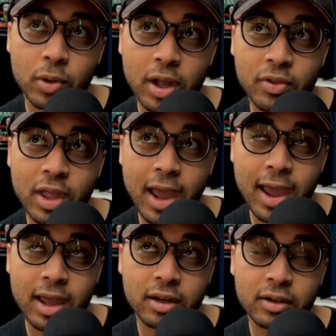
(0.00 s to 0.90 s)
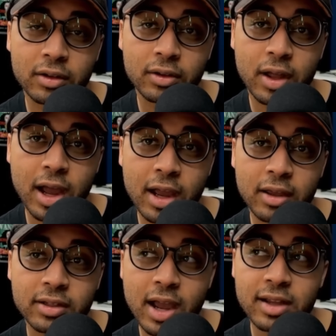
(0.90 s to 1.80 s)
that,
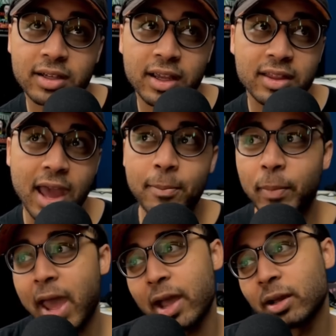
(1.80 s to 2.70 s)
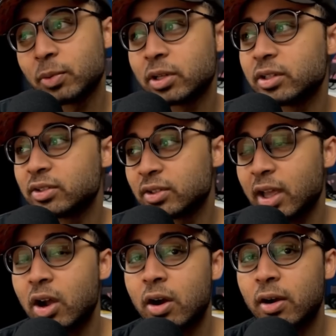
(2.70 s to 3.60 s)
I take that back, because
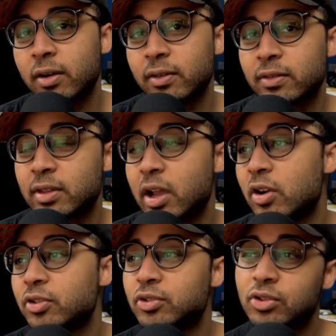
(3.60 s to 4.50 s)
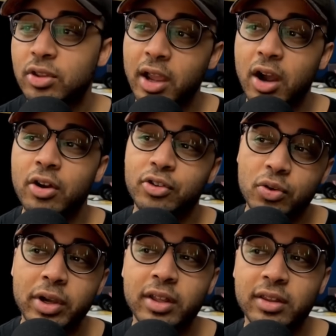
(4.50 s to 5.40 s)
they are
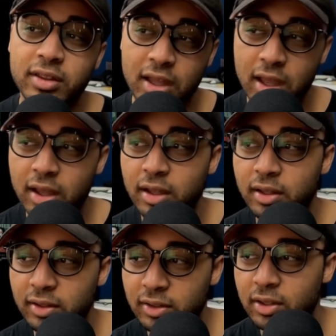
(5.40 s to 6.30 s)
doing the thing.